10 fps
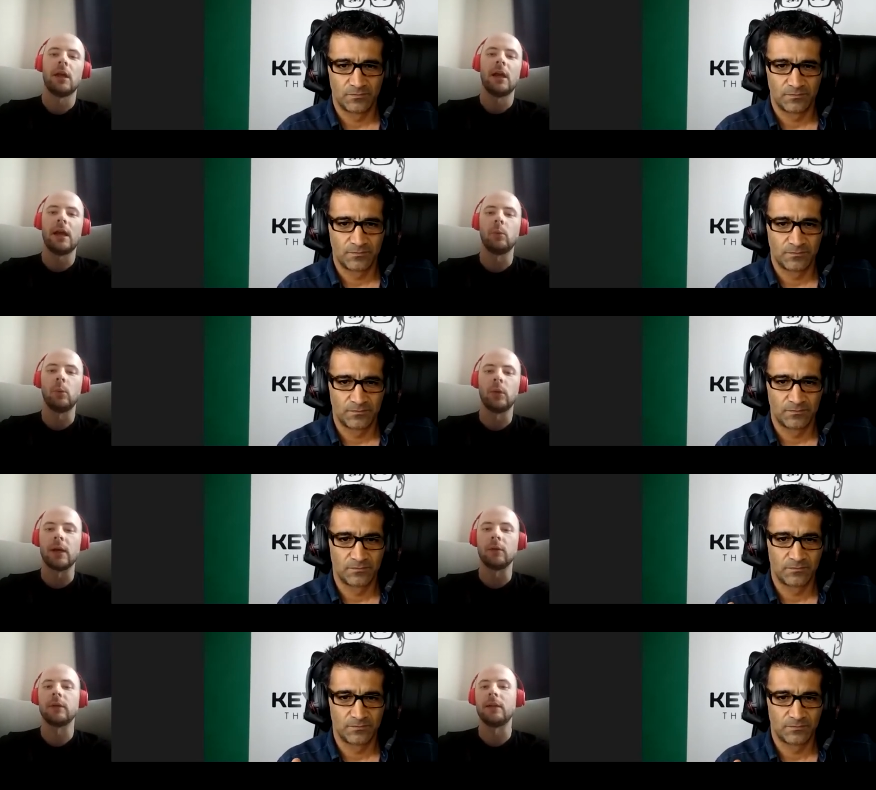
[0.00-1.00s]
Speaker 1: and without
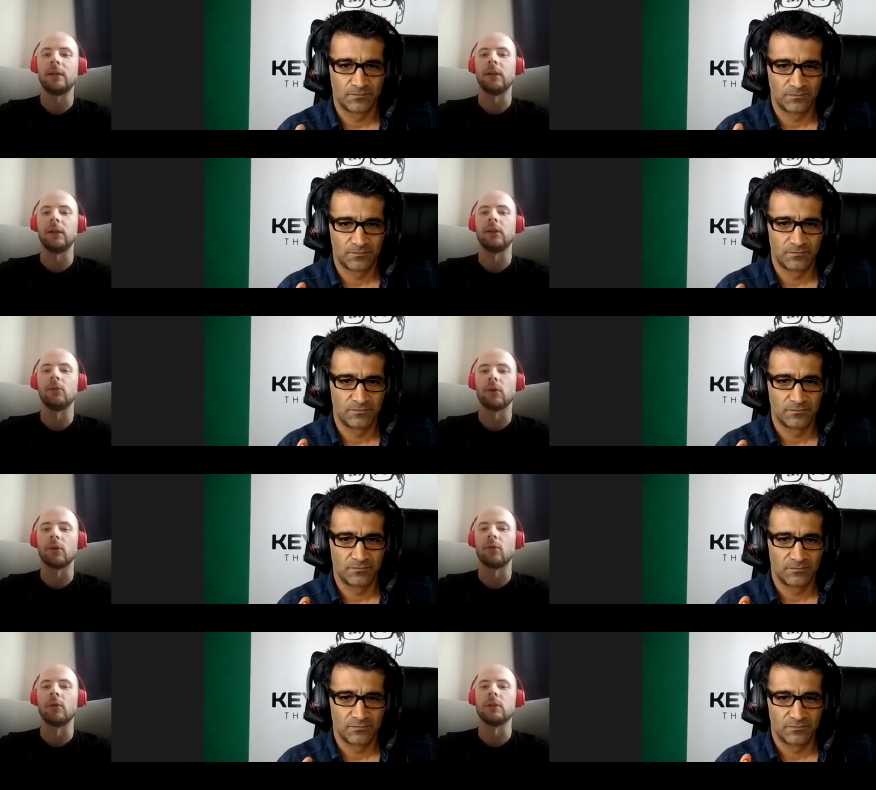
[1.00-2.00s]
handling your
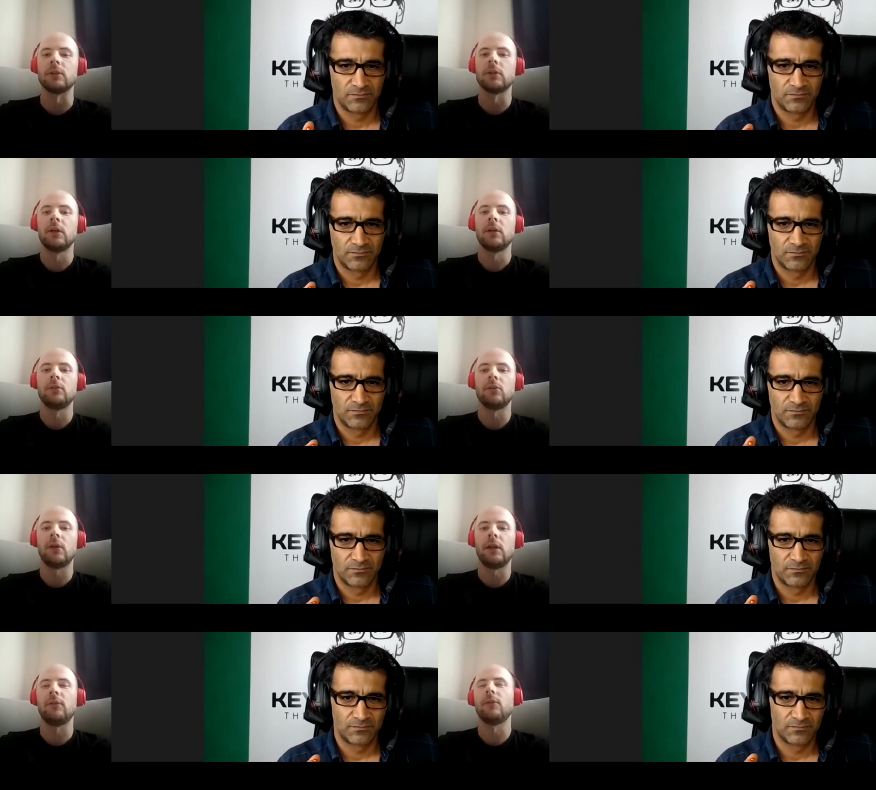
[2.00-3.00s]
coins to
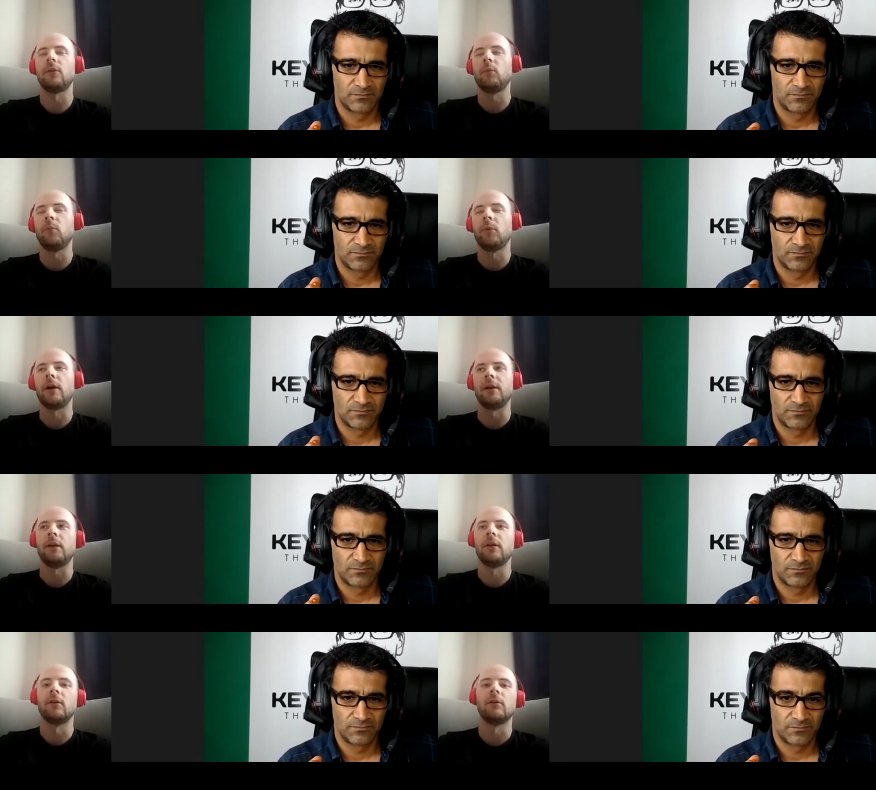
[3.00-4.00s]
any third party
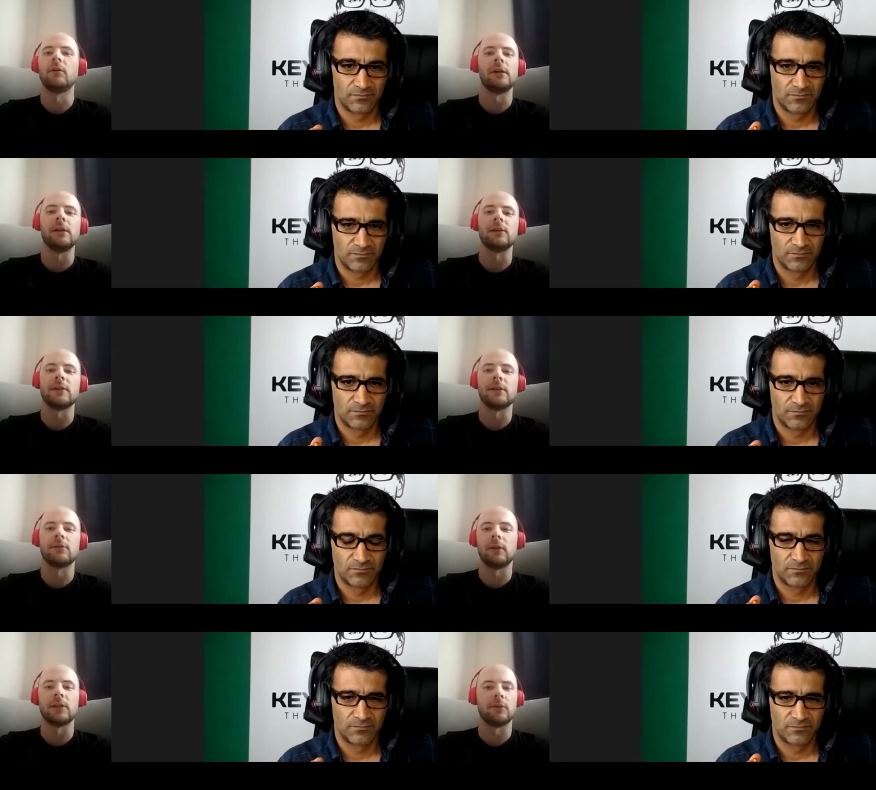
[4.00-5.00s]
or any
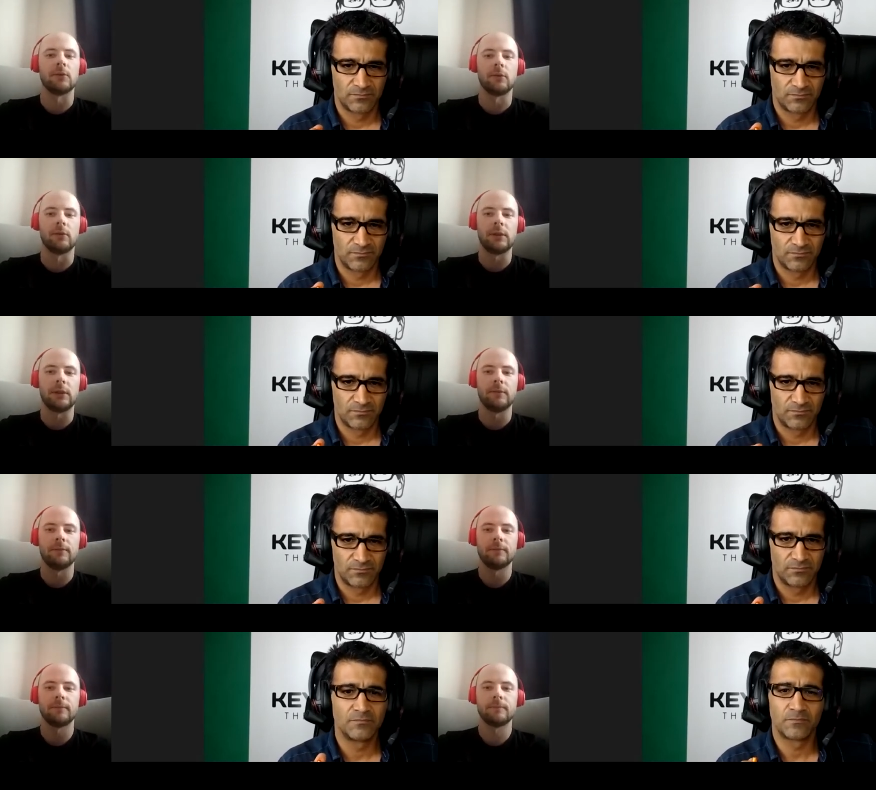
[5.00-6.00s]
centralized authority
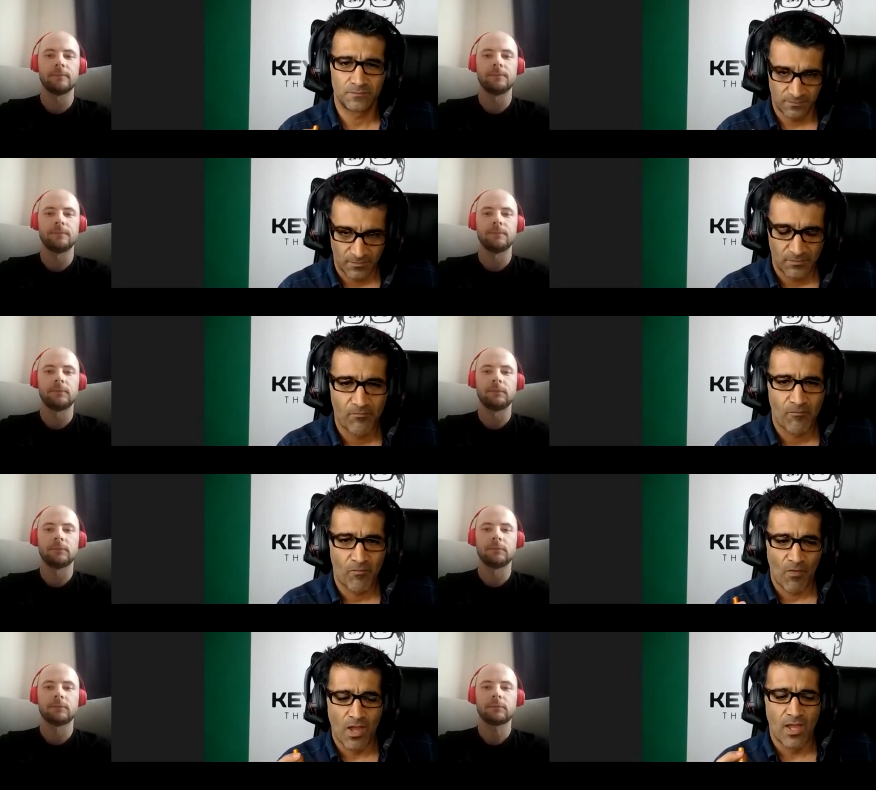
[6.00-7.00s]
Speaker 2: mm-hmm.
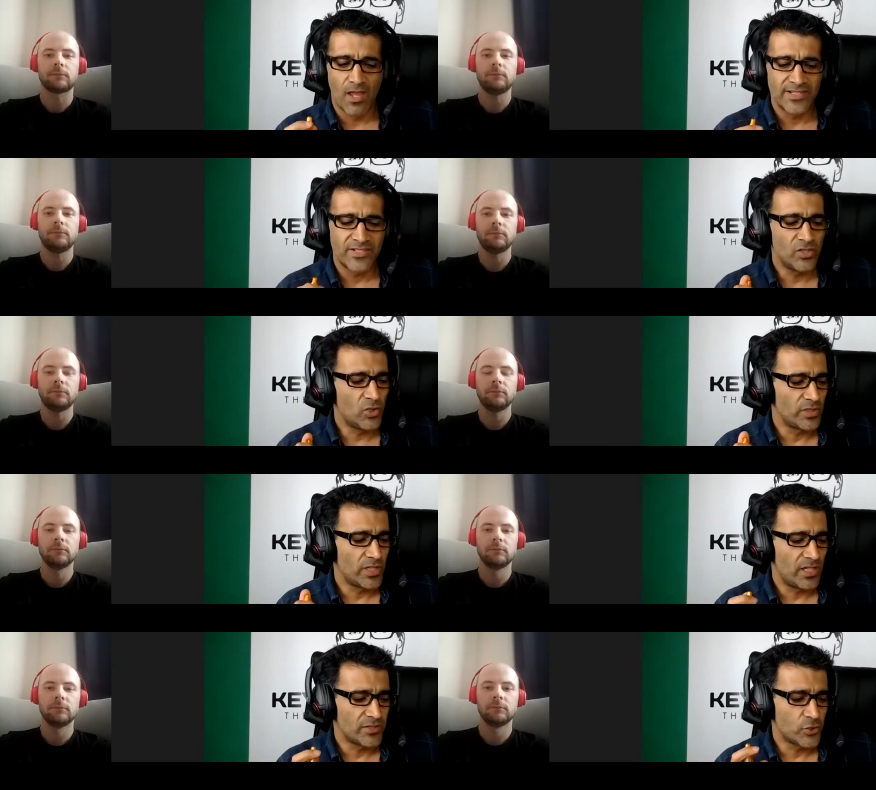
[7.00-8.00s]
As you know,
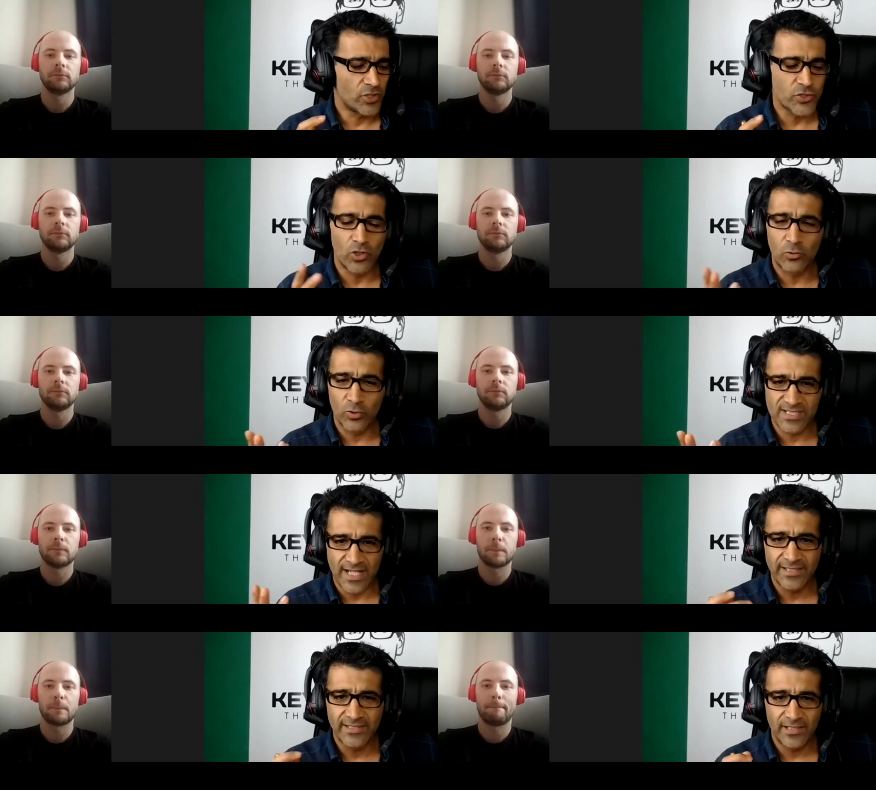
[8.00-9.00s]
uh, George Orwell's
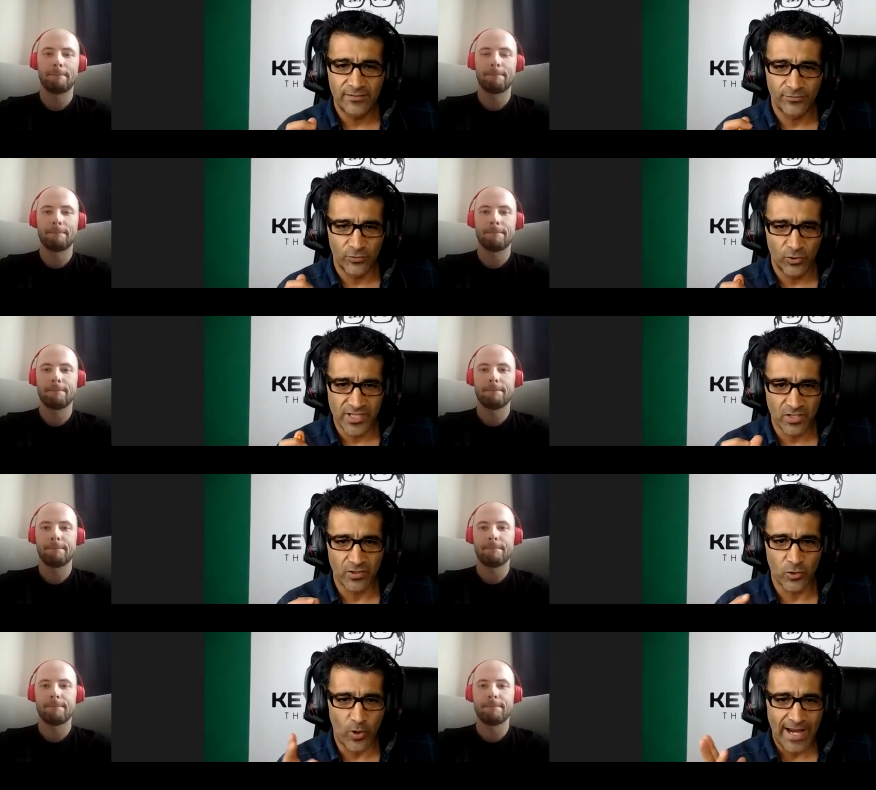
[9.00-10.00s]
1984 is on
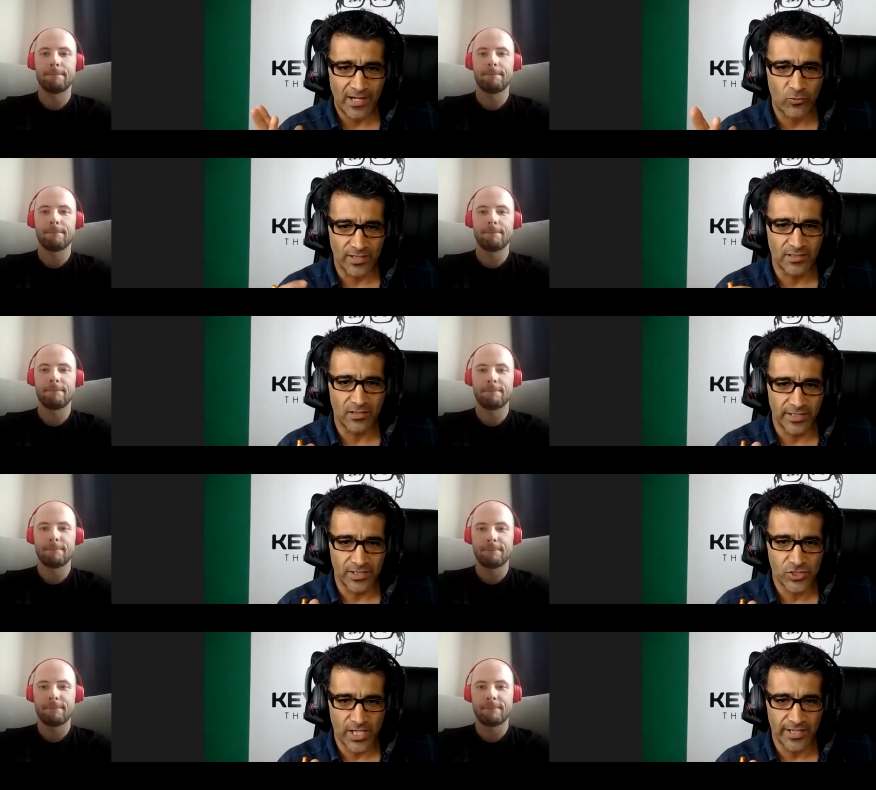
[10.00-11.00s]
crack right now in
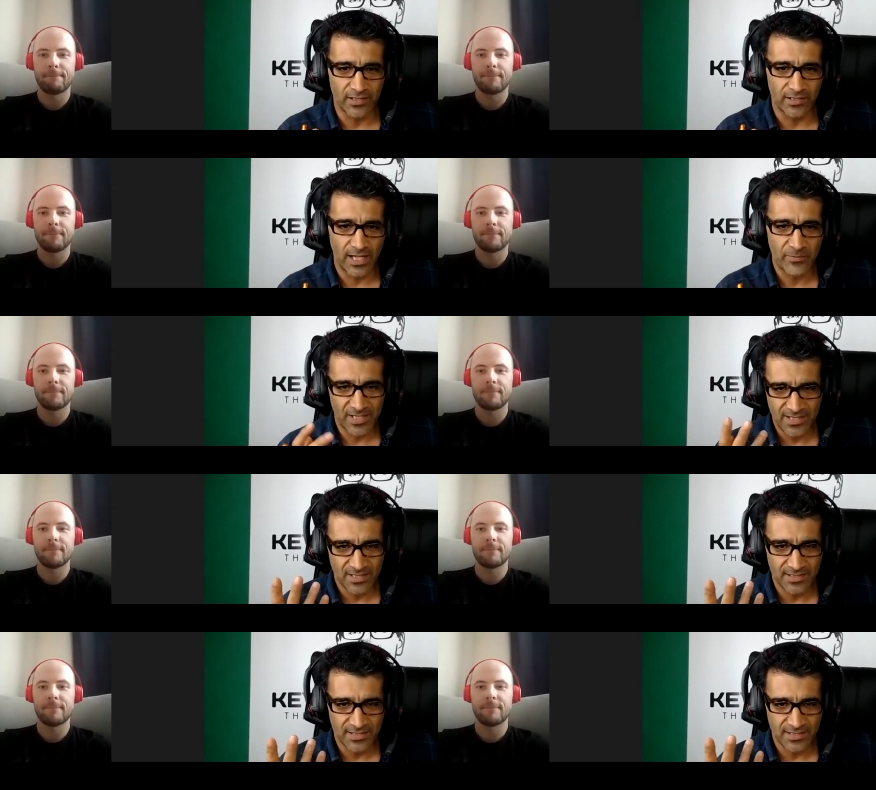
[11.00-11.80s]
China. I mean, this